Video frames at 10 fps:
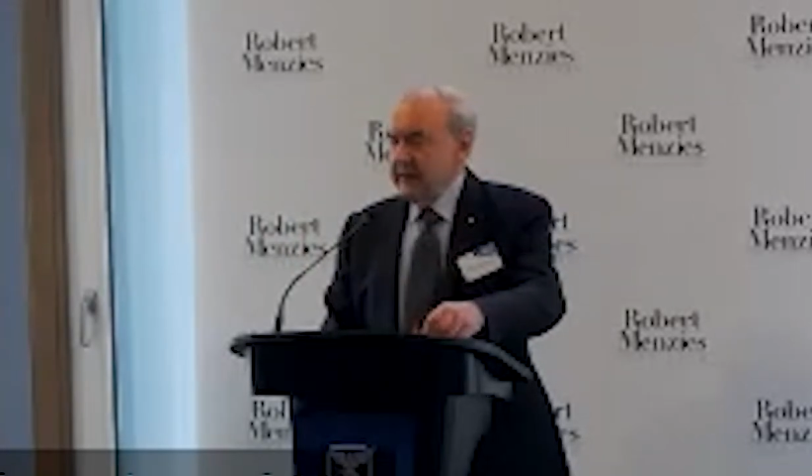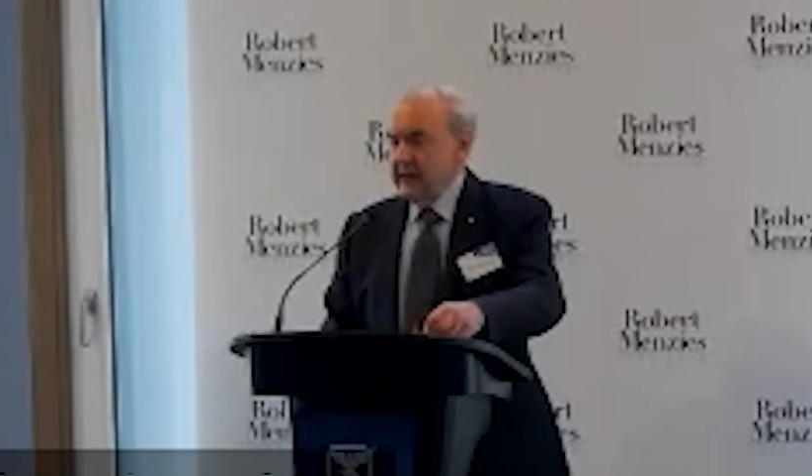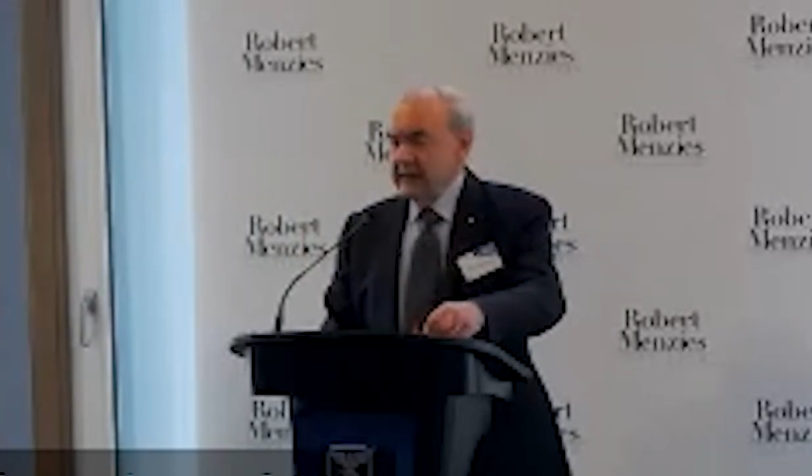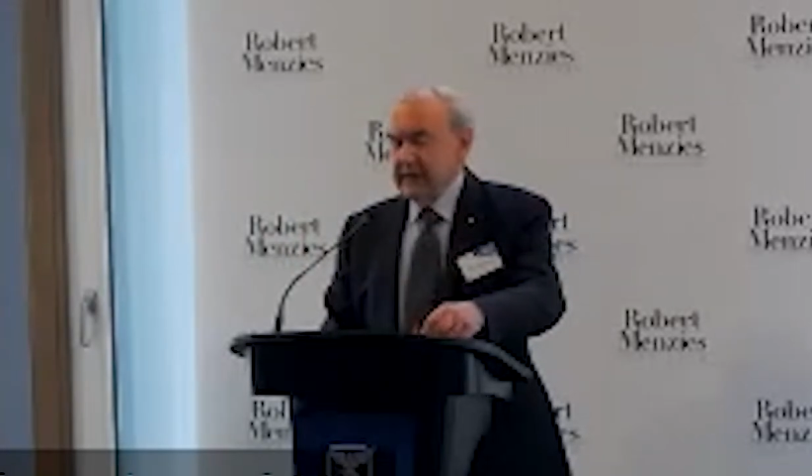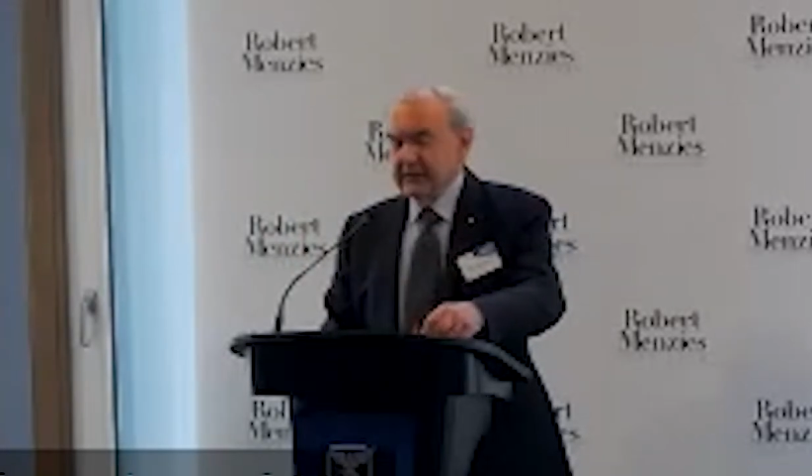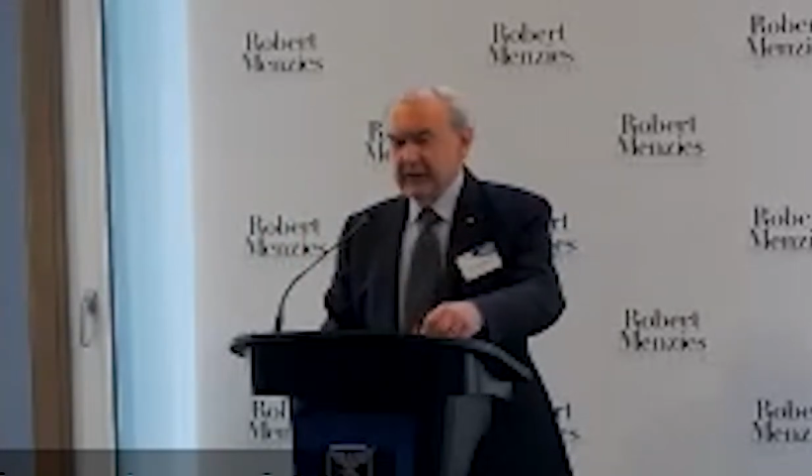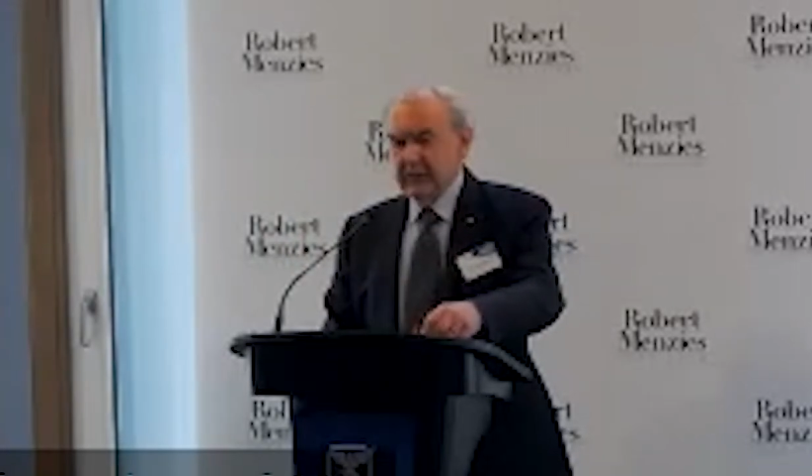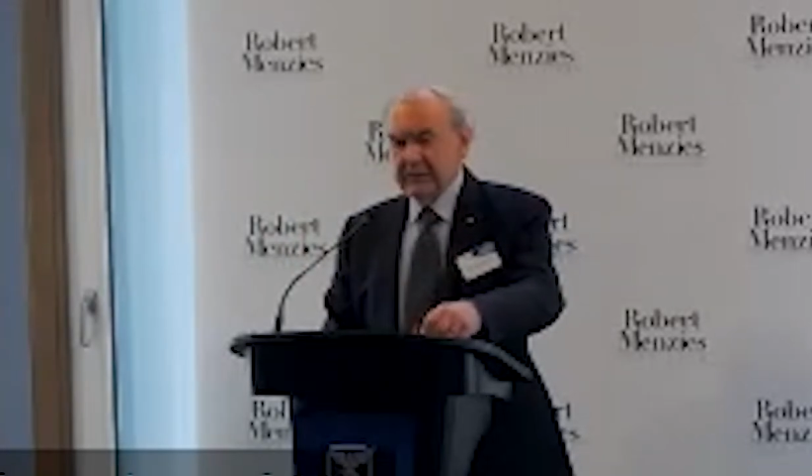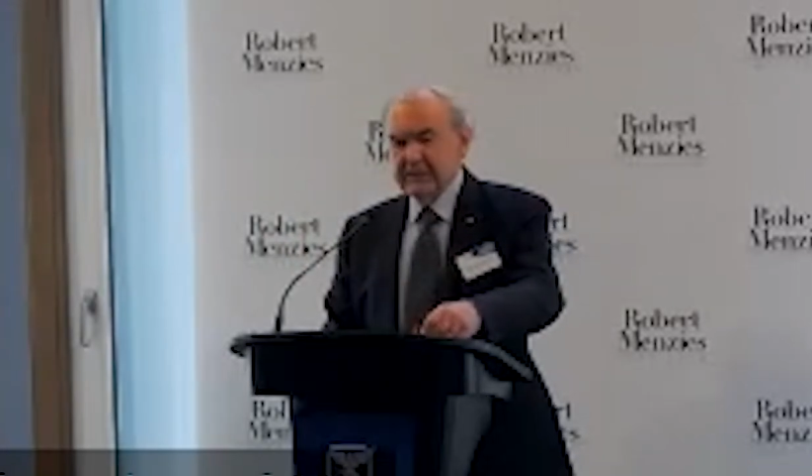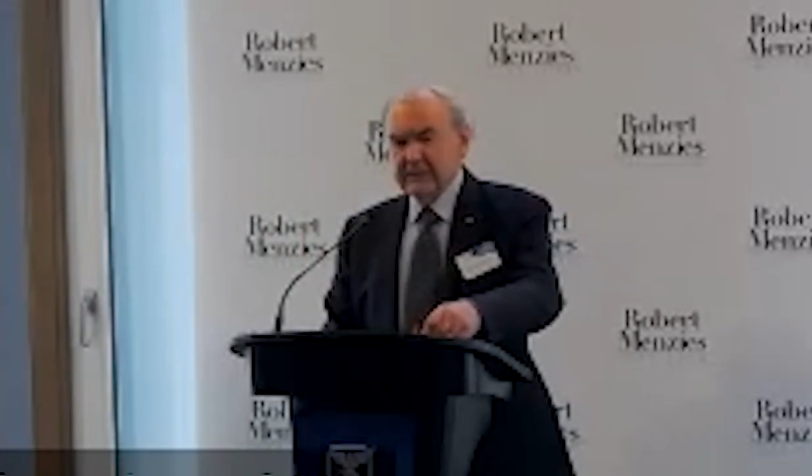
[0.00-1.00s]
And yet there
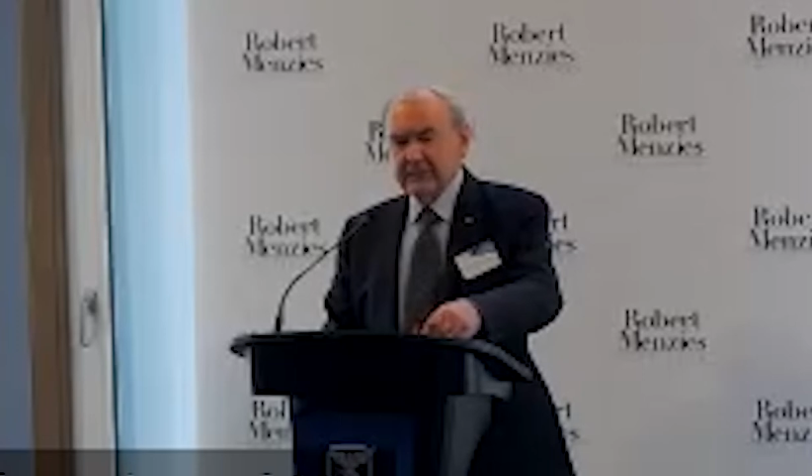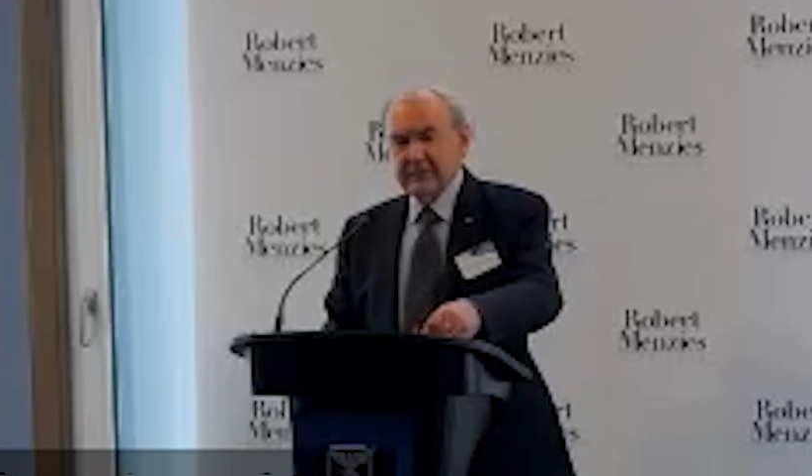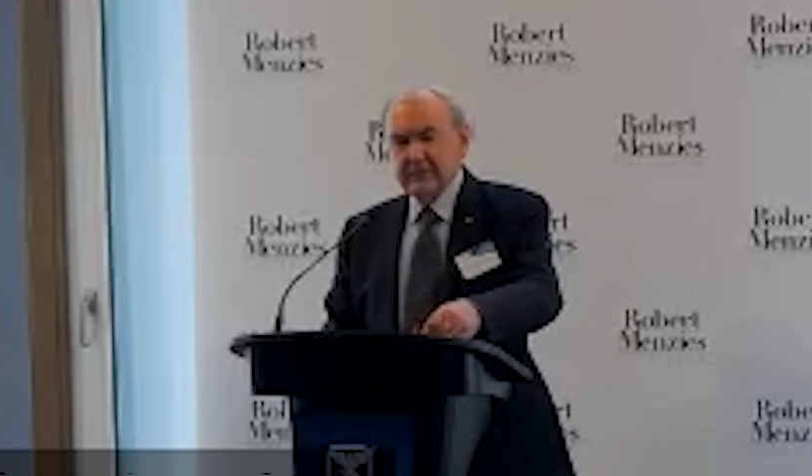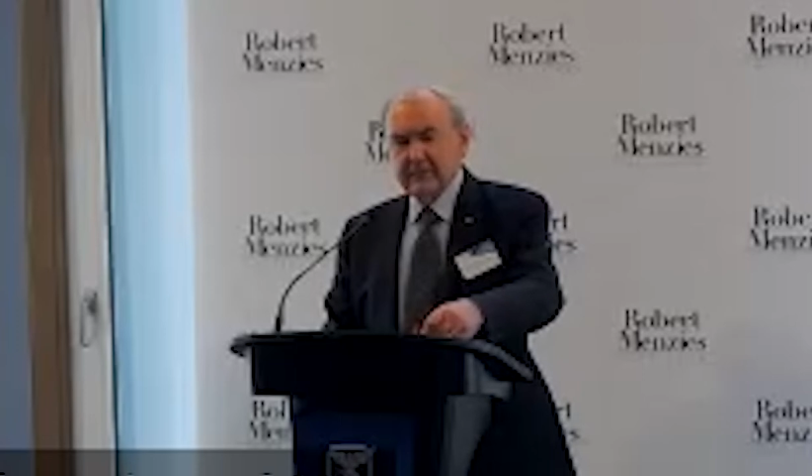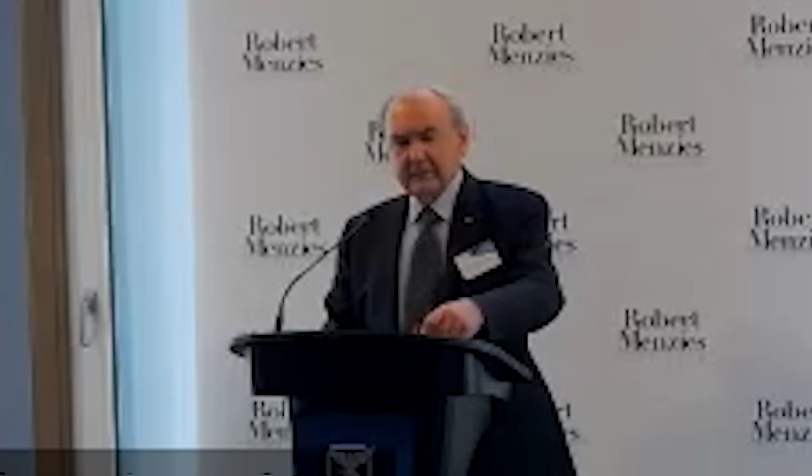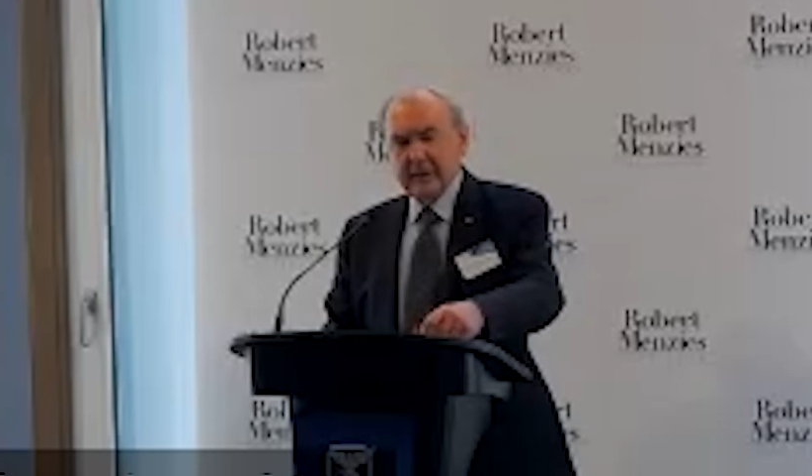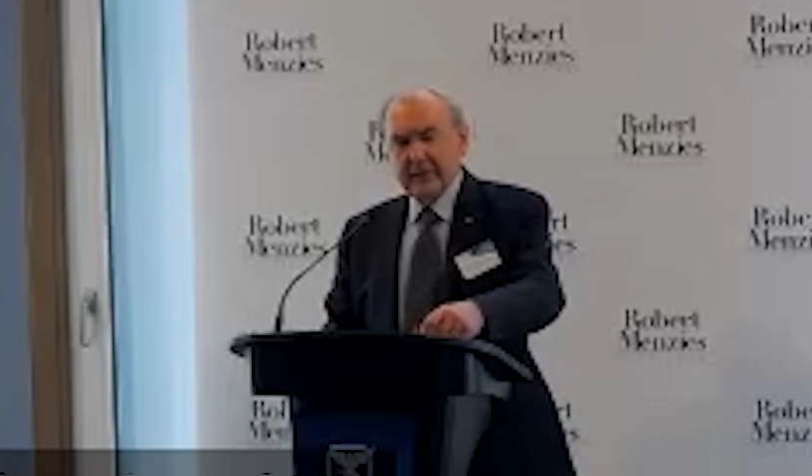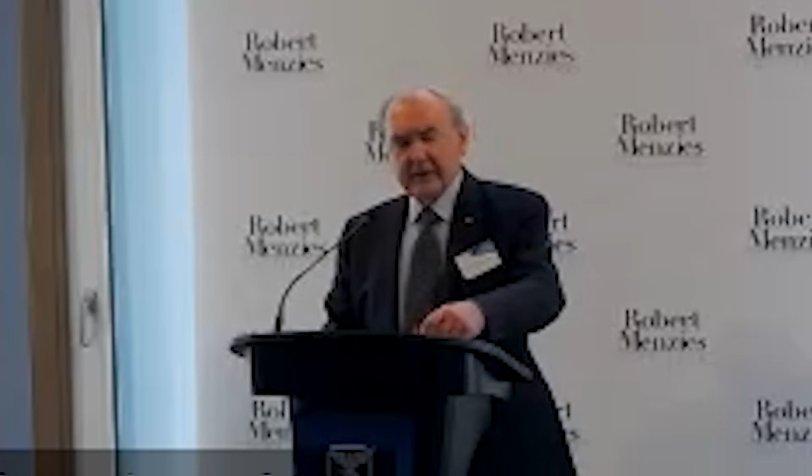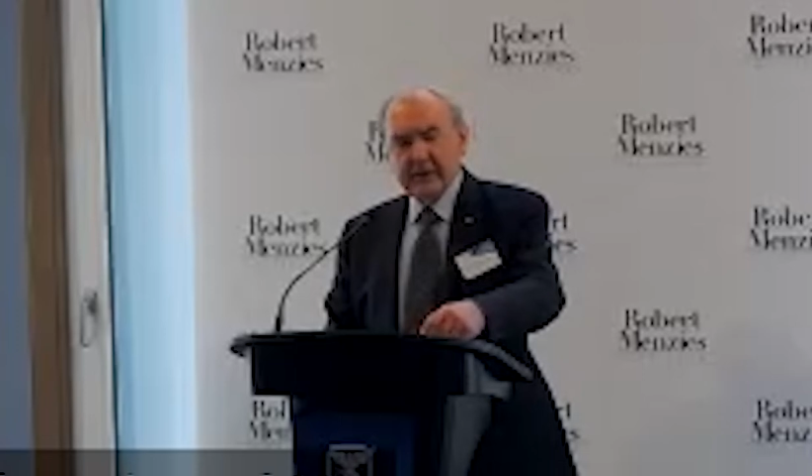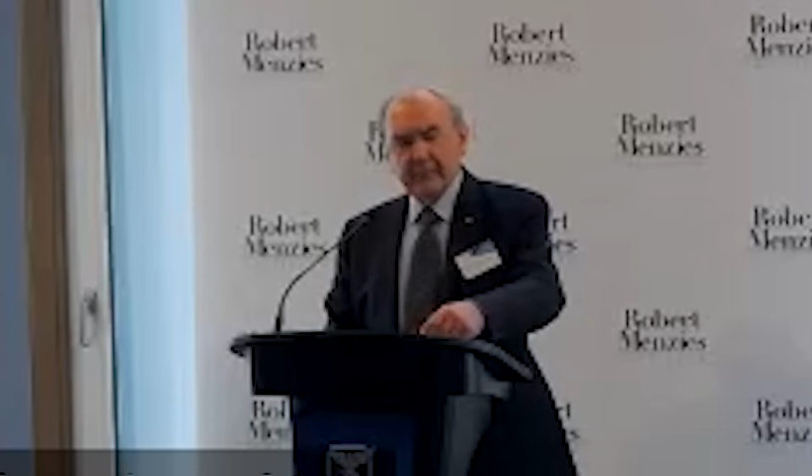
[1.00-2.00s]
is, I think,